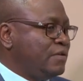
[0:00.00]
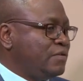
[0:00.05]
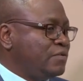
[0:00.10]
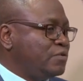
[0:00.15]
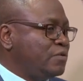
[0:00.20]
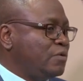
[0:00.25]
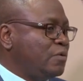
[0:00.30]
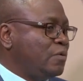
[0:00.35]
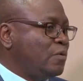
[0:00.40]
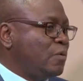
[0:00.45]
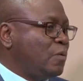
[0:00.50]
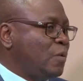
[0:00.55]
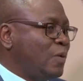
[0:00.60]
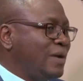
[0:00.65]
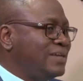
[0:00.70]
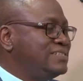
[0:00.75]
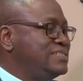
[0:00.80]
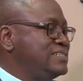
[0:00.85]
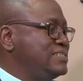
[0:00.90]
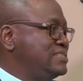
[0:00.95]
So
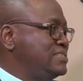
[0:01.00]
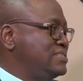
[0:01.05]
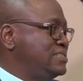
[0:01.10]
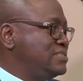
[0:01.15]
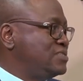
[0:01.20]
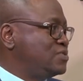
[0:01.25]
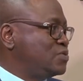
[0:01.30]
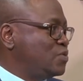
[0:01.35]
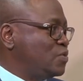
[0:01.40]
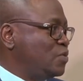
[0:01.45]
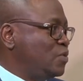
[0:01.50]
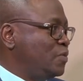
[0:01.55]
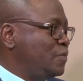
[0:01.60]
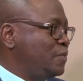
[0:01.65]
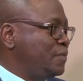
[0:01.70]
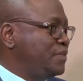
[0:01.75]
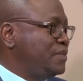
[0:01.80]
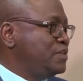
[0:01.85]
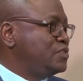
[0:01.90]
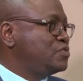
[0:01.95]
what is its role?
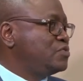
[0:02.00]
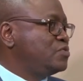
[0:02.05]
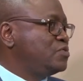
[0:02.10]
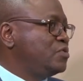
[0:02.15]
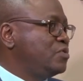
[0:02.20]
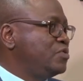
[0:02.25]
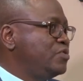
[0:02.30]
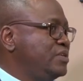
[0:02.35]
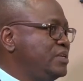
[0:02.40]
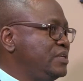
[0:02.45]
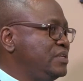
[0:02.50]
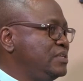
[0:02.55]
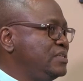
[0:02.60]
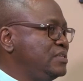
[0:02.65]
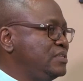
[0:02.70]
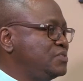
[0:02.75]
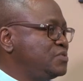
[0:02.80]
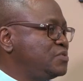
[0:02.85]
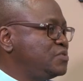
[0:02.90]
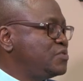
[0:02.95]
Its role
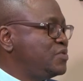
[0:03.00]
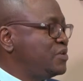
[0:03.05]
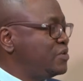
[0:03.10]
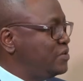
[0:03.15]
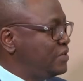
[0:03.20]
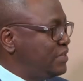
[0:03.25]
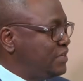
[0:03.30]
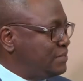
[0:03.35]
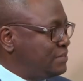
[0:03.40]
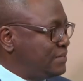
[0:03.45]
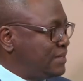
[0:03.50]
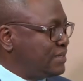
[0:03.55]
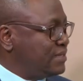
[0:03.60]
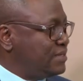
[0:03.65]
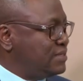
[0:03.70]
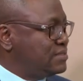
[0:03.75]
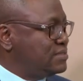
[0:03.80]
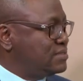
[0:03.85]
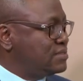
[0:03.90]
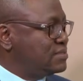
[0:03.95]
really is to regulate
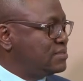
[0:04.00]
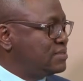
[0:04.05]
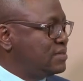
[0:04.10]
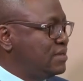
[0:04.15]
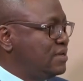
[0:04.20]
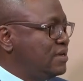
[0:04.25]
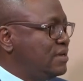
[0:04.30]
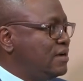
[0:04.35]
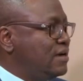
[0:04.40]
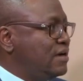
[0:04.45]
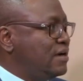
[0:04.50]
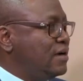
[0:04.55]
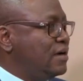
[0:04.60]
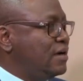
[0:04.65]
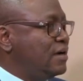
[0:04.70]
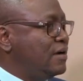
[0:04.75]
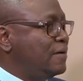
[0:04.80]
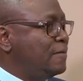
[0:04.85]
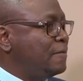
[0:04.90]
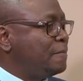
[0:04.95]
markets
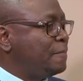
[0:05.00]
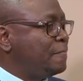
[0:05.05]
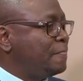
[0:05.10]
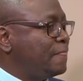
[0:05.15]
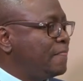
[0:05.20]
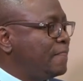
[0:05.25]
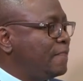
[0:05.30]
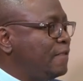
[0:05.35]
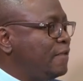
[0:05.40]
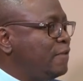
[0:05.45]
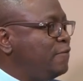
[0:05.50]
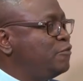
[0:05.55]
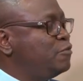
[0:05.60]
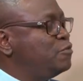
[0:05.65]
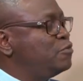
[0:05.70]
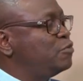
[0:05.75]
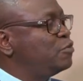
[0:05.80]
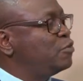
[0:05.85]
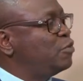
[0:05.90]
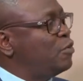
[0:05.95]
um, if
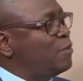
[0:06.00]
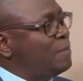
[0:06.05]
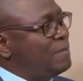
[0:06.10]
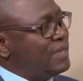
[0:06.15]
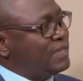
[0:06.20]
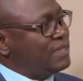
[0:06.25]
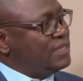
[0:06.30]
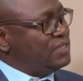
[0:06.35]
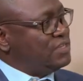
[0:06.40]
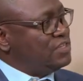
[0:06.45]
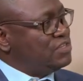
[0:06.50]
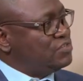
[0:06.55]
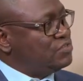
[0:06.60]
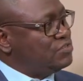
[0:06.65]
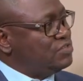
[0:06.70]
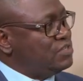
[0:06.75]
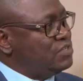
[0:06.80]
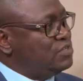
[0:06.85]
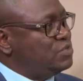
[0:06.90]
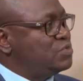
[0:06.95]
you go back in
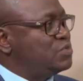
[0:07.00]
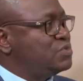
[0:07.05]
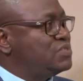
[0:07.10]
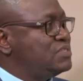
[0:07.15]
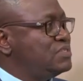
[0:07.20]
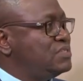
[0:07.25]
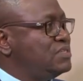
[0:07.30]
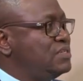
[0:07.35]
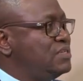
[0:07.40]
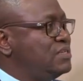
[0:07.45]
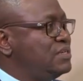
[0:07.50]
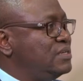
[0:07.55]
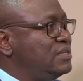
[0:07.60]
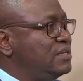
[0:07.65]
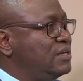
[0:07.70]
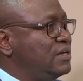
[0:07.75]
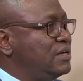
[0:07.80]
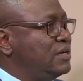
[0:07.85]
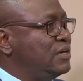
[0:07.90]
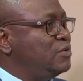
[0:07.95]
history, you'll see,
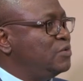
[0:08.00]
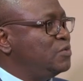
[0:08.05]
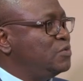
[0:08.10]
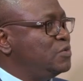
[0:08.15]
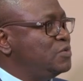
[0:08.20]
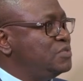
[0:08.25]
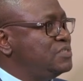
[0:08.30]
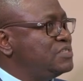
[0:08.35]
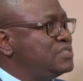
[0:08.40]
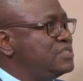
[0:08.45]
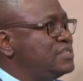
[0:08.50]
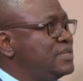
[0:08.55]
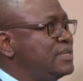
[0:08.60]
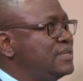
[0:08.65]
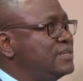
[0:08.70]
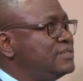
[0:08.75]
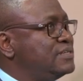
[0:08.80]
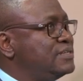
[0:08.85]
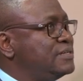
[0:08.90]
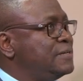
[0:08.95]
uh, you'll notice
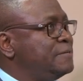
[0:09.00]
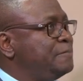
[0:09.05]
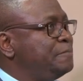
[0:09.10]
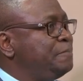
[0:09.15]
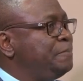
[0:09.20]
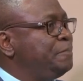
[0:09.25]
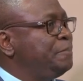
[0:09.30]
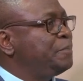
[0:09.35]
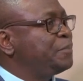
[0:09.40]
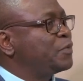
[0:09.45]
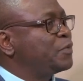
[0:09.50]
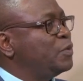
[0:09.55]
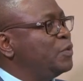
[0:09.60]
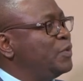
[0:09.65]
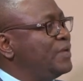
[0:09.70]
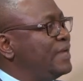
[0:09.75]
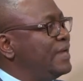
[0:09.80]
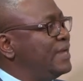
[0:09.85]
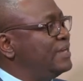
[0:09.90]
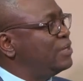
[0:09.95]
that um,
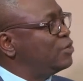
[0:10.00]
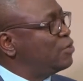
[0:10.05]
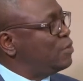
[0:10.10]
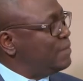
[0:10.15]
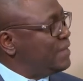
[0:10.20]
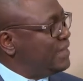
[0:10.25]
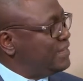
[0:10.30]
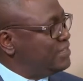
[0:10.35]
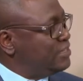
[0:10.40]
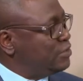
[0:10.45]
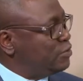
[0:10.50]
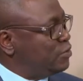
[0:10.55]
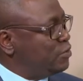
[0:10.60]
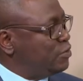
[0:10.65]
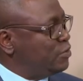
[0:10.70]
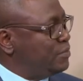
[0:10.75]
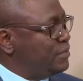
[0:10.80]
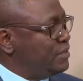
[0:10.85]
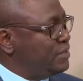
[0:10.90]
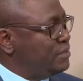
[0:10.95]
we had a command
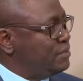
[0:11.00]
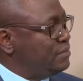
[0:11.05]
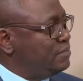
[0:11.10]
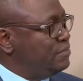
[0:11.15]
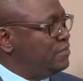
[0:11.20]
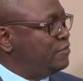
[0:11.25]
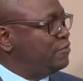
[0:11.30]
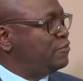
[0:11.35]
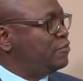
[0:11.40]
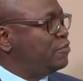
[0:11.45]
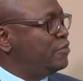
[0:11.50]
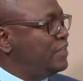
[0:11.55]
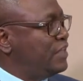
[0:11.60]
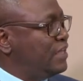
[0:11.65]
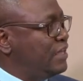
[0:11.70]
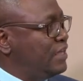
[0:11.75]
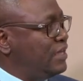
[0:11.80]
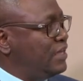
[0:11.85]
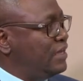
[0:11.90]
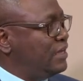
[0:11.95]
economy before
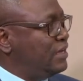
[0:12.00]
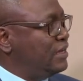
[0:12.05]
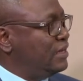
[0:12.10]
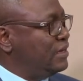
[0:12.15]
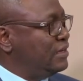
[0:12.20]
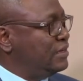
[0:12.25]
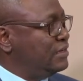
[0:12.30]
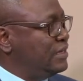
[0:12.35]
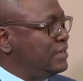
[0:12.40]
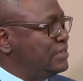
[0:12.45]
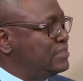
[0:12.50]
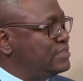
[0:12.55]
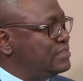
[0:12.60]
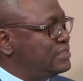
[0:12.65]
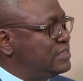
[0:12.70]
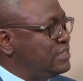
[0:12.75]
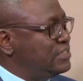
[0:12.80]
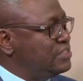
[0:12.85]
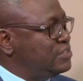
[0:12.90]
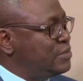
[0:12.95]
the uh,
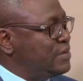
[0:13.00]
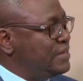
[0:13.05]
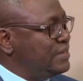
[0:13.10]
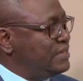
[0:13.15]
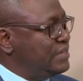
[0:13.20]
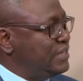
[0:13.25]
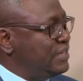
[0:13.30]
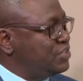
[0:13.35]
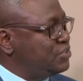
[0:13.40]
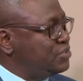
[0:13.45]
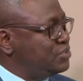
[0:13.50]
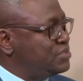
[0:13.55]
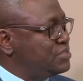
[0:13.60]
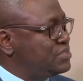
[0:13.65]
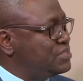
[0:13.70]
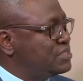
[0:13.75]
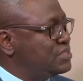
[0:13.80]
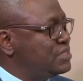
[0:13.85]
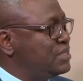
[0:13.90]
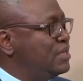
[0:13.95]
1991
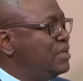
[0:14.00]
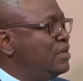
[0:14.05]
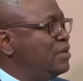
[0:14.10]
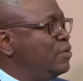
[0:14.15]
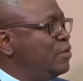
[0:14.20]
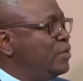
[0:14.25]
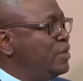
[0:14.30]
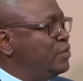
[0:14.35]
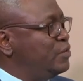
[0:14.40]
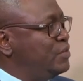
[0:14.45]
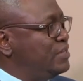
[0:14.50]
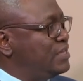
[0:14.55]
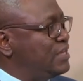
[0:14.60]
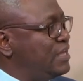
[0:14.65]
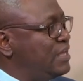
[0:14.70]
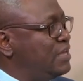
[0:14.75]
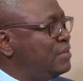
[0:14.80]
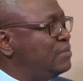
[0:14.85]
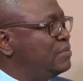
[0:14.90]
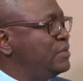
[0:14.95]
elections when we
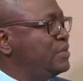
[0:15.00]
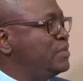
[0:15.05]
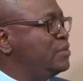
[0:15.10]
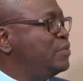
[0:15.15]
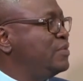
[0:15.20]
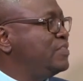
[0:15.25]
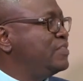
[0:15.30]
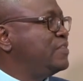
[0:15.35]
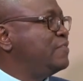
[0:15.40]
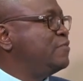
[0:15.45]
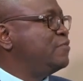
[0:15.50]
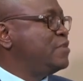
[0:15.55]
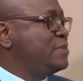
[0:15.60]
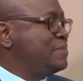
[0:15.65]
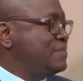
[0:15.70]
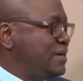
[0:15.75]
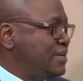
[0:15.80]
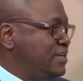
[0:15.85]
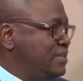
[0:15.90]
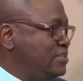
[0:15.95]
came in with a free
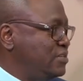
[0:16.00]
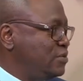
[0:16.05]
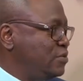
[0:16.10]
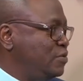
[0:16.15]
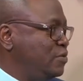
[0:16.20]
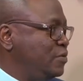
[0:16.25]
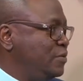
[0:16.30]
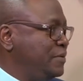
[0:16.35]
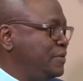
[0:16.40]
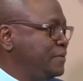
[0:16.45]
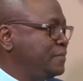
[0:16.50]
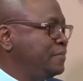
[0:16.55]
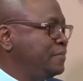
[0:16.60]
market economy.